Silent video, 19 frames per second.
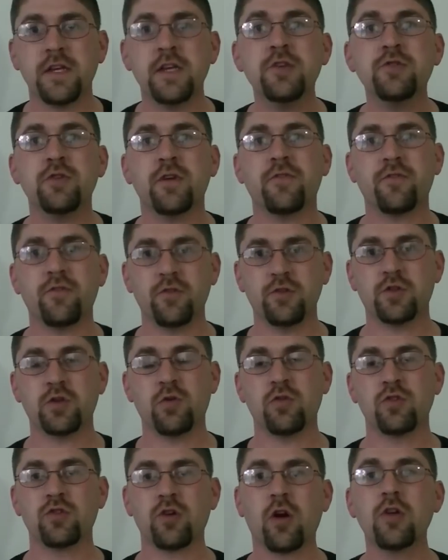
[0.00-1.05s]
easily for those
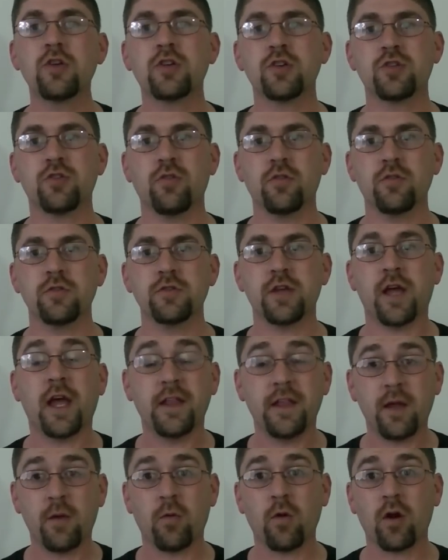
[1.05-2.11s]
solar charge controllers,
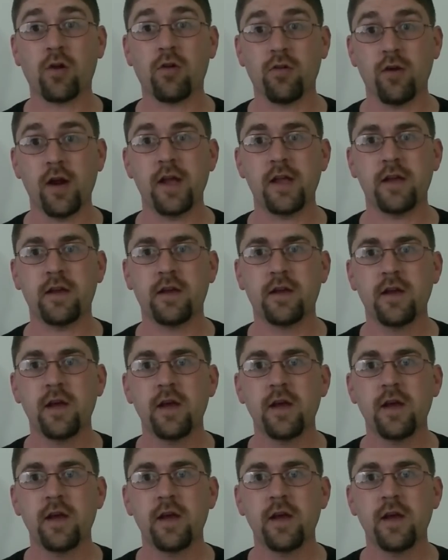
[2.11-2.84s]
and they work great.